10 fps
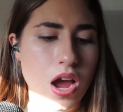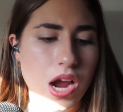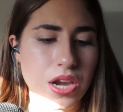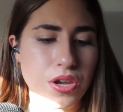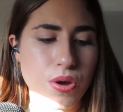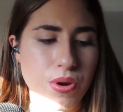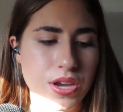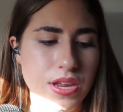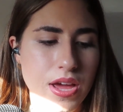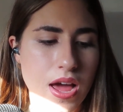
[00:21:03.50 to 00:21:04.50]
I had no
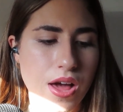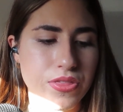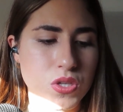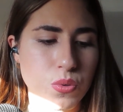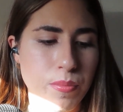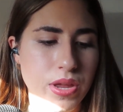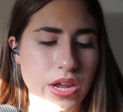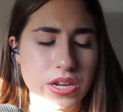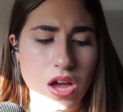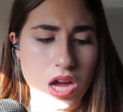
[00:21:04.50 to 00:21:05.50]
idea how this woman
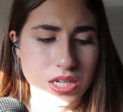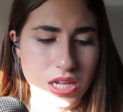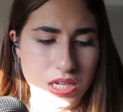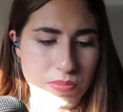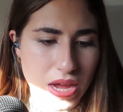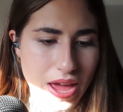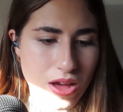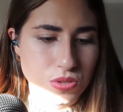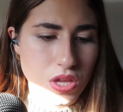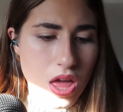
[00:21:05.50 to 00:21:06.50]
had gotten into my
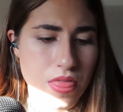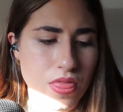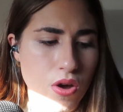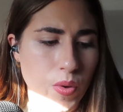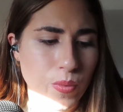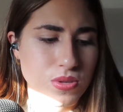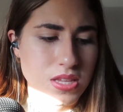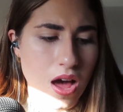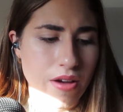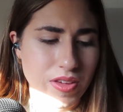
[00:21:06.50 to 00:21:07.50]
house, and though it
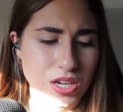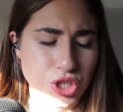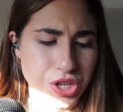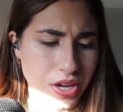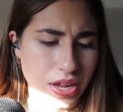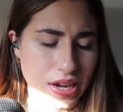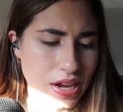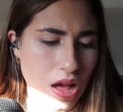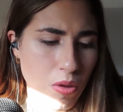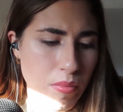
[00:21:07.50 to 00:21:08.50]
was obvious she needed
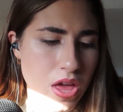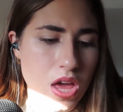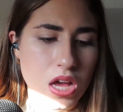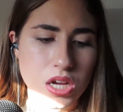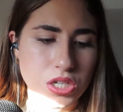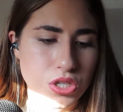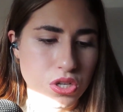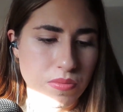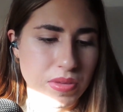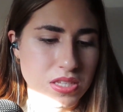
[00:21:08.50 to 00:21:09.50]
help, it
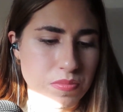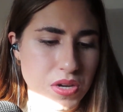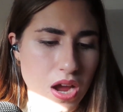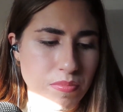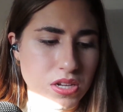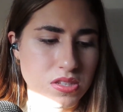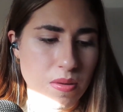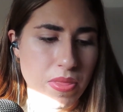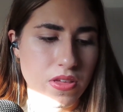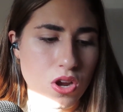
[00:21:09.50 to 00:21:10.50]
took me some time to
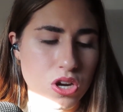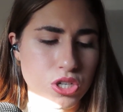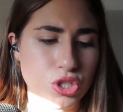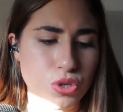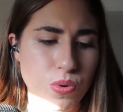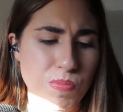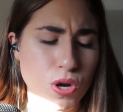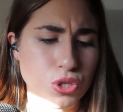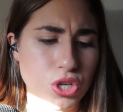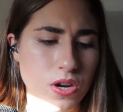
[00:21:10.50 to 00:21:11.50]
summon the courage to
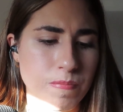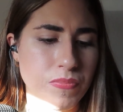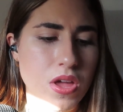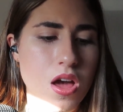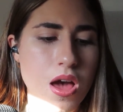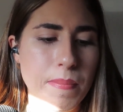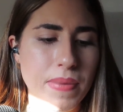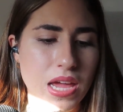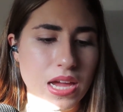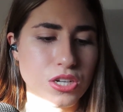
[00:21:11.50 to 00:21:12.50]
approach her.
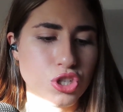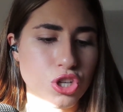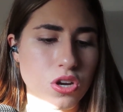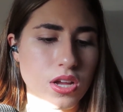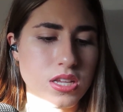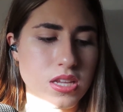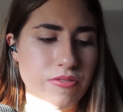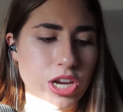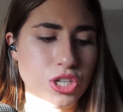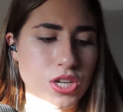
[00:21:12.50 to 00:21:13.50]
My hand shook as I
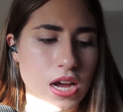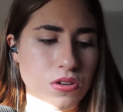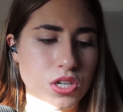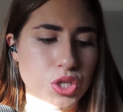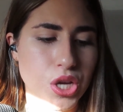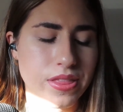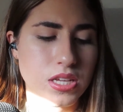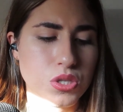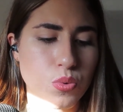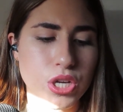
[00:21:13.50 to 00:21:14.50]
reached out to
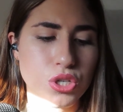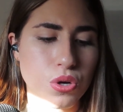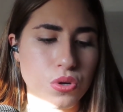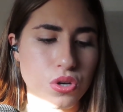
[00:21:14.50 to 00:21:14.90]
gently squeeze